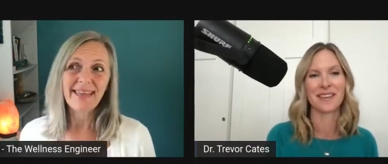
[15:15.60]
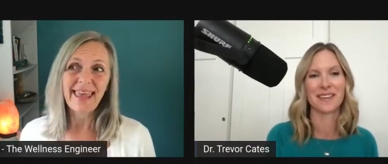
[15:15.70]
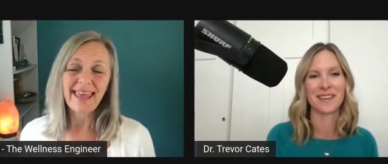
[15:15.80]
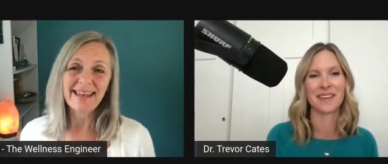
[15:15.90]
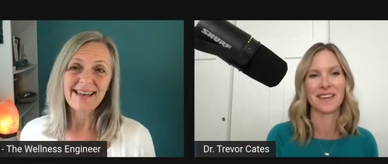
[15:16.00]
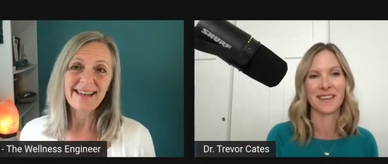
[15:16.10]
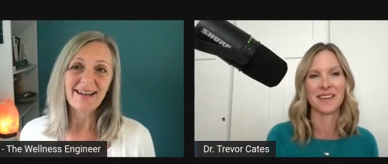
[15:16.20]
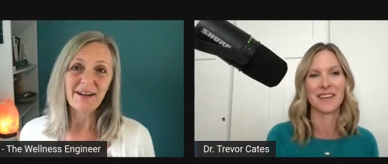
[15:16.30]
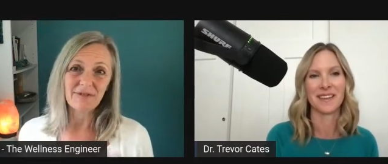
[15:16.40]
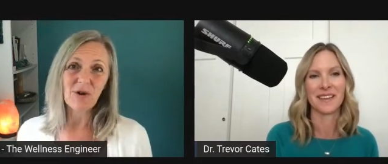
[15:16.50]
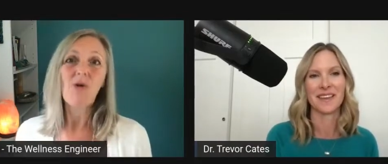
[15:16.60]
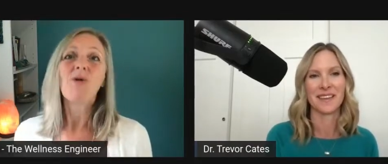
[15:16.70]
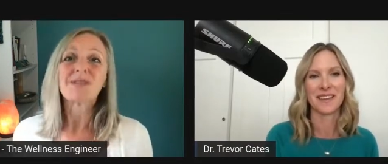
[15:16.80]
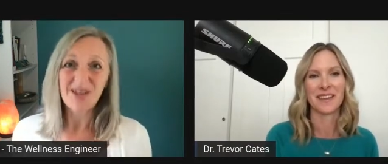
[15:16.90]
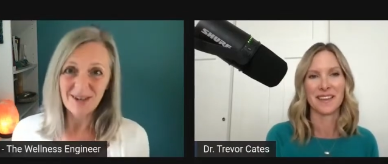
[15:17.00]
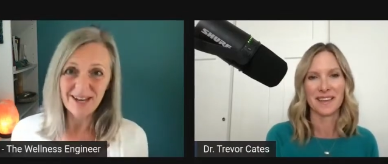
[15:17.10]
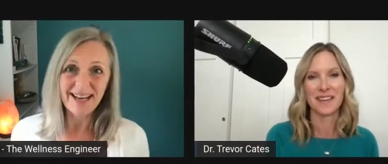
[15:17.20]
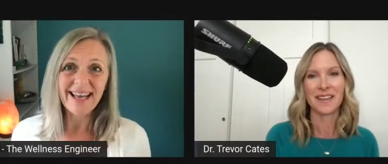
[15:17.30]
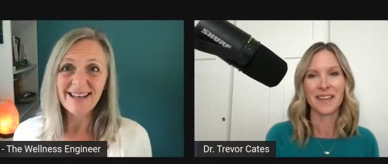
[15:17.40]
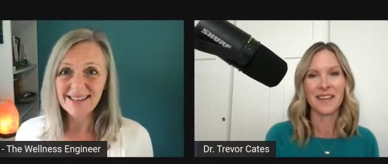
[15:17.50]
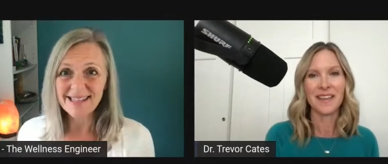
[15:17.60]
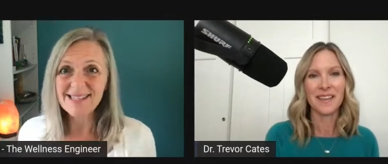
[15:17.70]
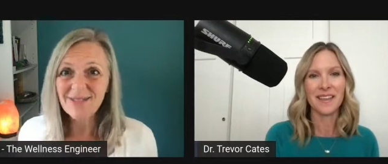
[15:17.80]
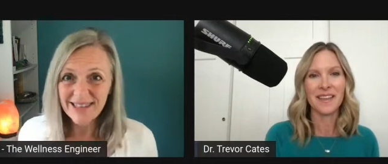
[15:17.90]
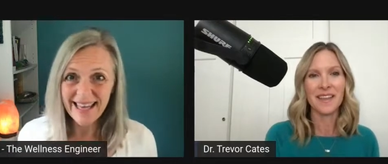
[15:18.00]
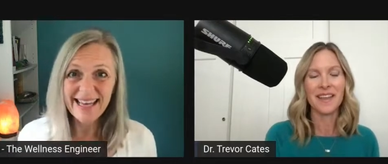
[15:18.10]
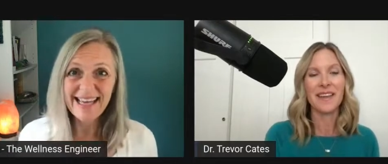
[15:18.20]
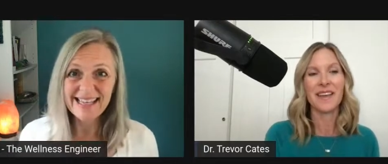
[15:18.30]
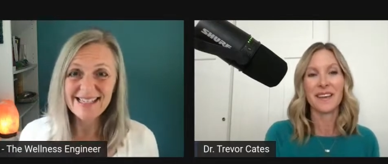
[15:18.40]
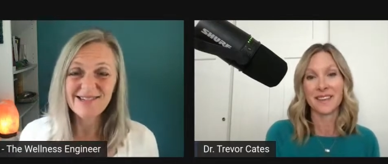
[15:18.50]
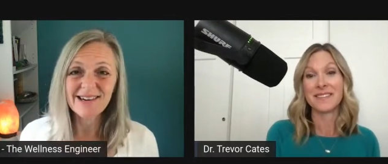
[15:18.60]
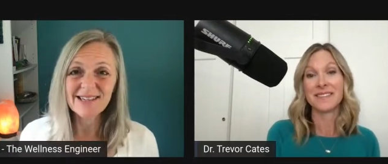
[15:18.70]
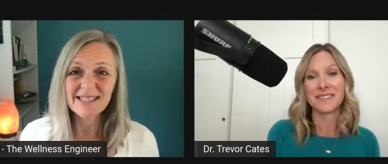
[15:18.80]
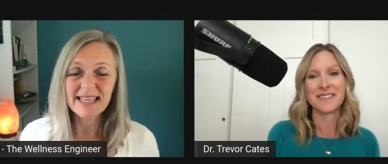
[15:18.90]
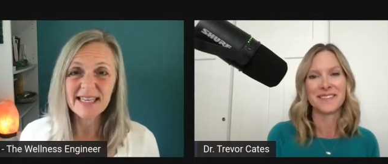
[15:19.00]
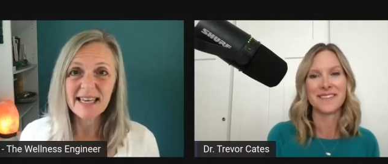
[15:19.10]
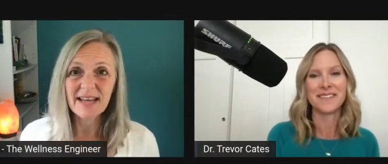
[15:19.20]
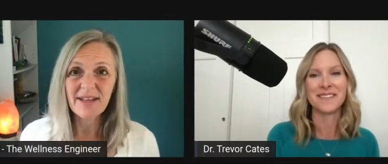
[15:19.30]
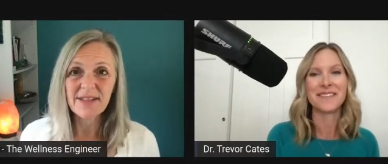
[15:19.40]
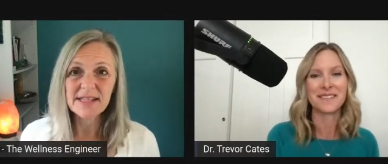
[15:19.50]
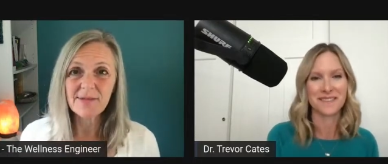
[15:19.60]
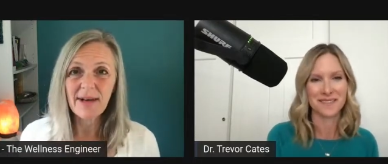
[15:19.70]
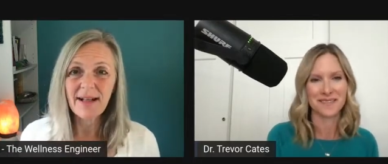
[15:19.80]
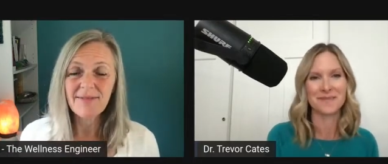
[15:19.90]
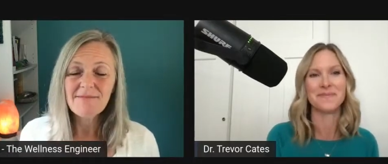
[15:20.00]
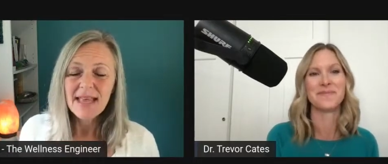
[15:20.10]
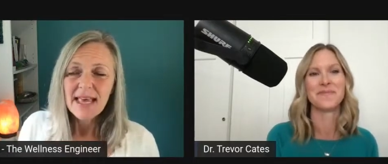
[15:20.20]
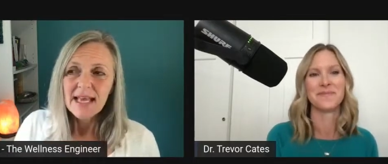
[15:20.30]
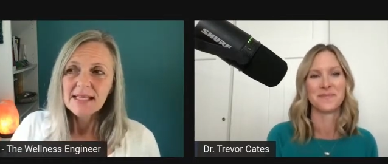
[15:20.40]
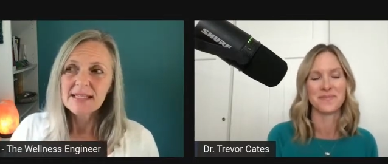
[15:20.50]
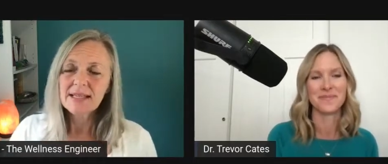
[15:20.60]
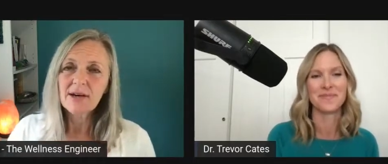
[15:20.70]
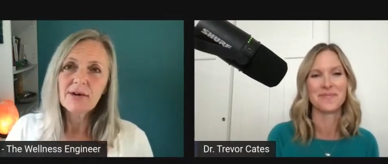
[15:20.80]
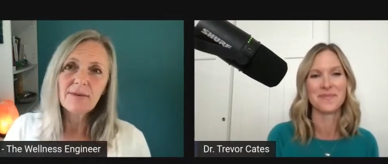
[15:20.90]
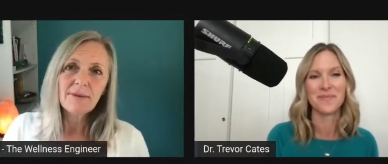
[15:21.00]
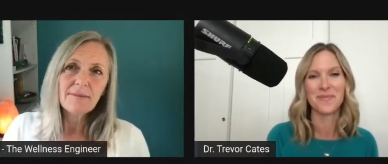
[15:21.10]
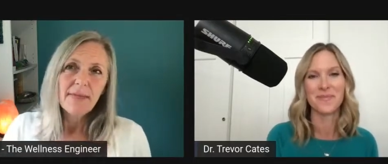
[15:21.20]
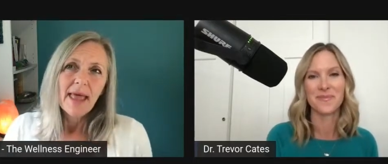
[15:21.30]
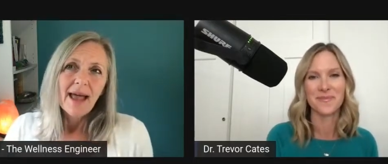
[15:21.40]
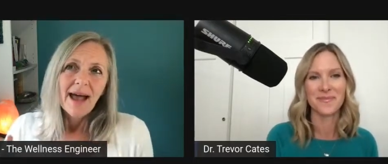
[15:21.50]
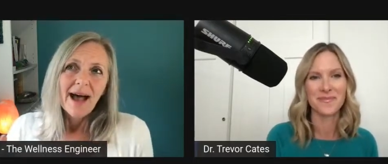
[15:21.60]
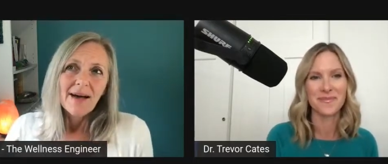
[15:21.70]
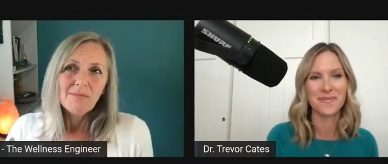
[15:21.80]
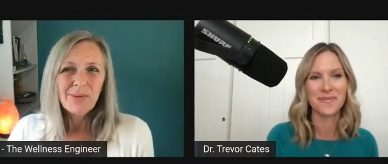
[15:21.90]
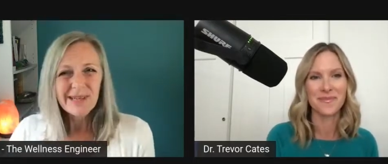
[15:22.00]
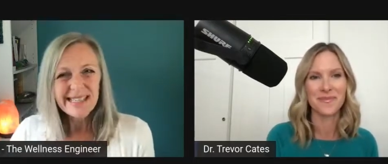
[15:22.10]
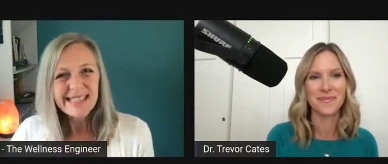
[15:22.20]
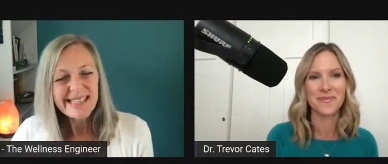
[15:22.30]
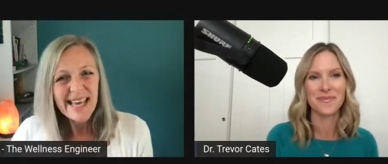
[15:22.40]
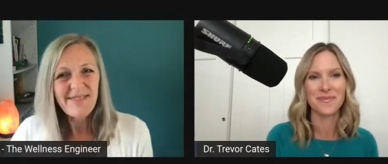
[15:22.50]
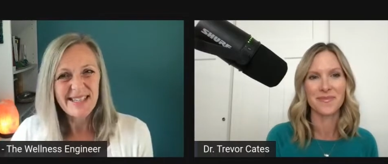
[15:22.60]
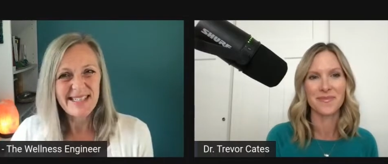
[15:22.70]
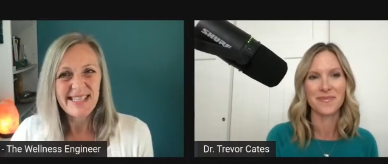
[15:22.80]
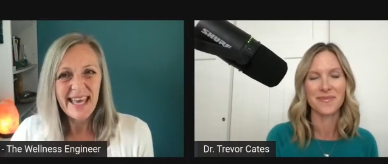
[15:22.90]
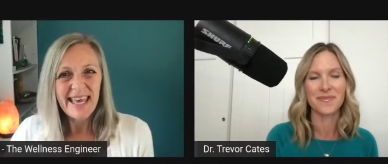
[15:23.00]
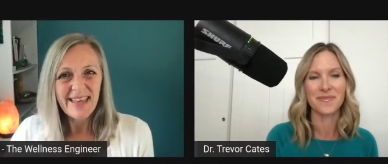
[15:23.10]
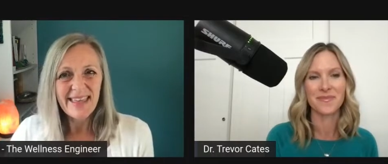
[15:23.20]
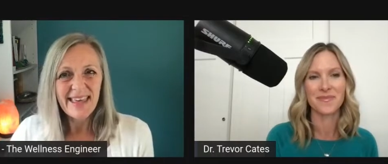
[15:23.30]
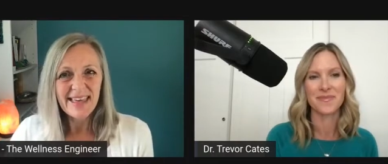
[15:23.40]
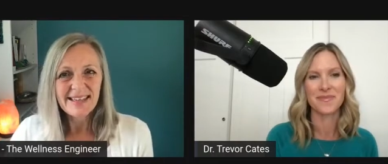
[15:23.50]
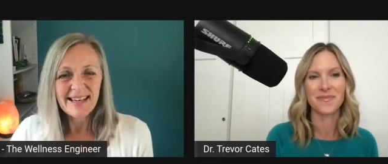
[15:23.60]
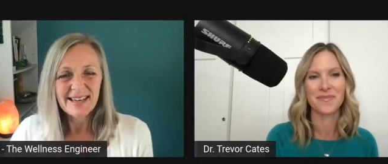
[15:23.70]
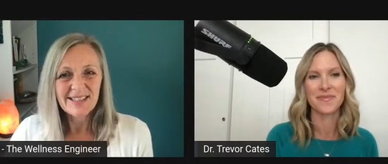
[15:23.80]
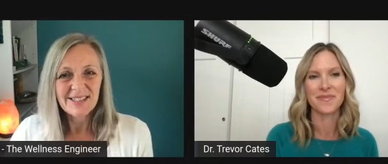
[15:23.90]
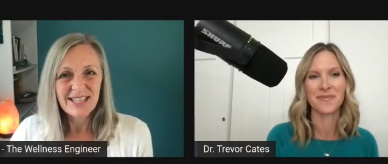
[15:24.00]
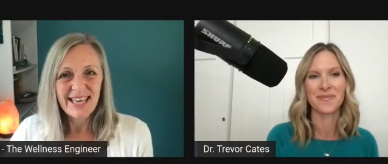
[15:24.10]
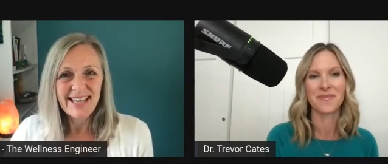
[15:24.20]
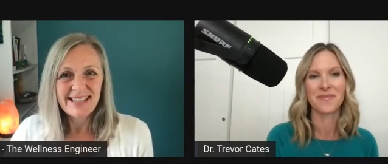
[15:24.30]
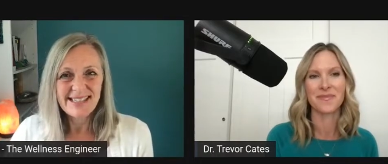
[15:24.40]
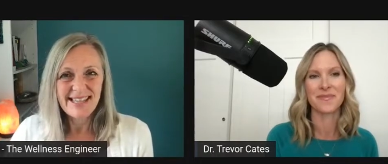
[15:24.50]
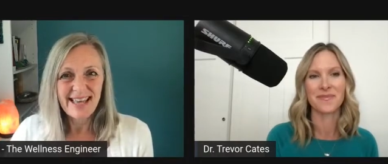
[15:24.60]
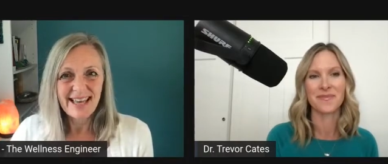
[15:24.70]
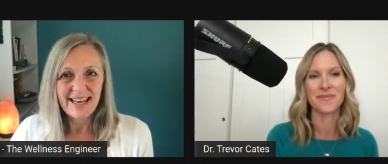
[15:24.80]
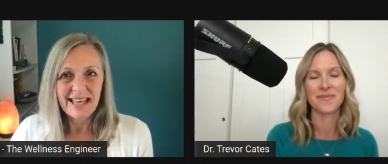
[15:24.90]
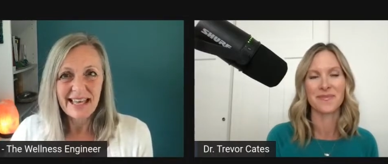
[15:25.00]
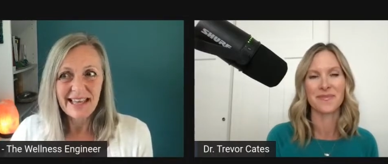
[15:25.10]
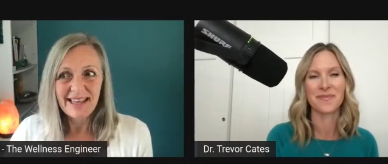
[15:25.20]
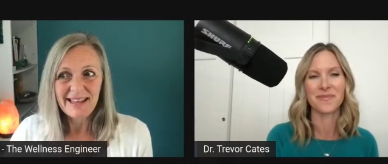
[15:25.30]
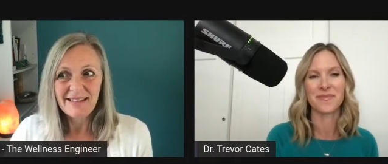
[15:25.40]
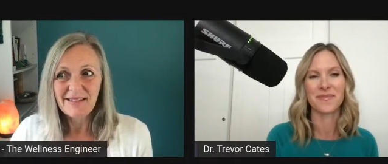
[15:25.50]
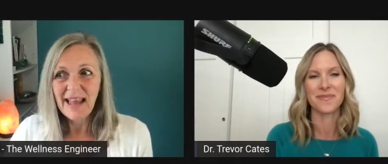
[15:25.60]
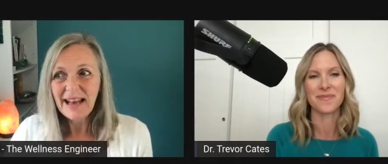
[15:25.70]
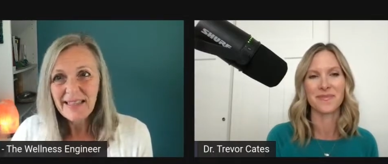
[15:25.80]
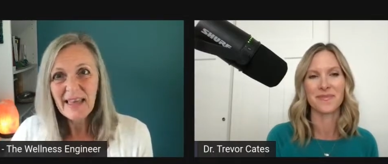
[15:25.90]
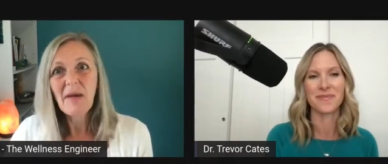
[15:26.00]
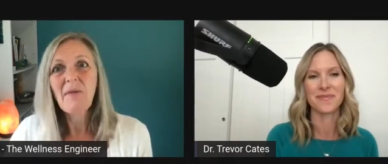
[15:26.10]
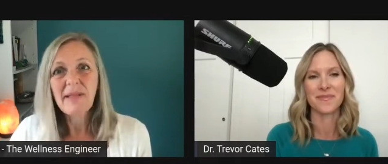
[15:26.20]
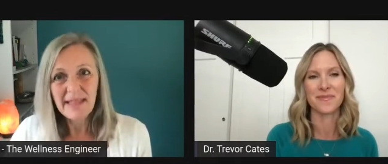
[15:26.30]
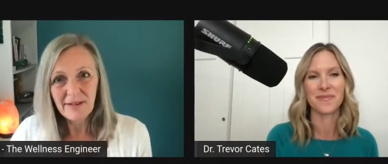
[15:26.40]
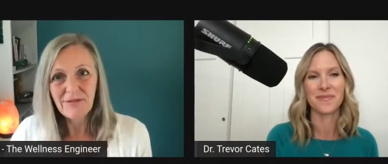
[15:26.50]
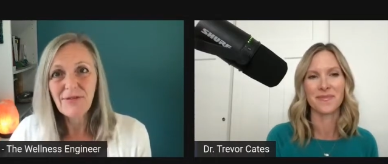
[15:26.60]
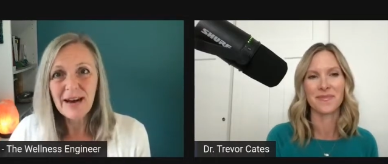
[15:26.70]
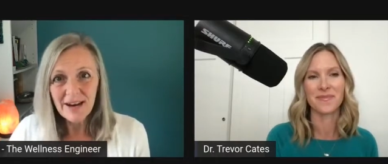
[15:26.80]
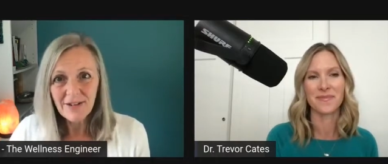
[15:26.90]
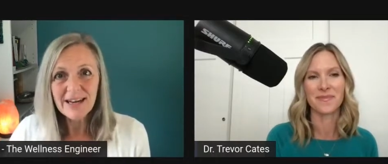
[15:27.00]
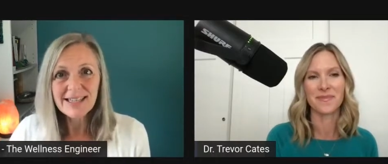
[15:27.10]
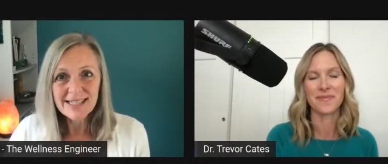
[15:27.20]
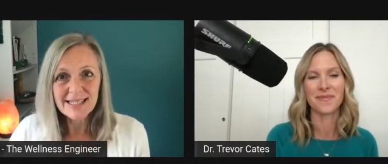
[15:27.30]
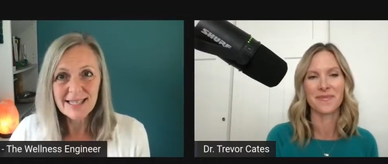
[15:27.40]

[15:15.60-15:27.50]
Speaker 1: and of course our gut health is related to our skin health as well. So pretty safe to say I think Dr. Cates that like anything with that fragrance is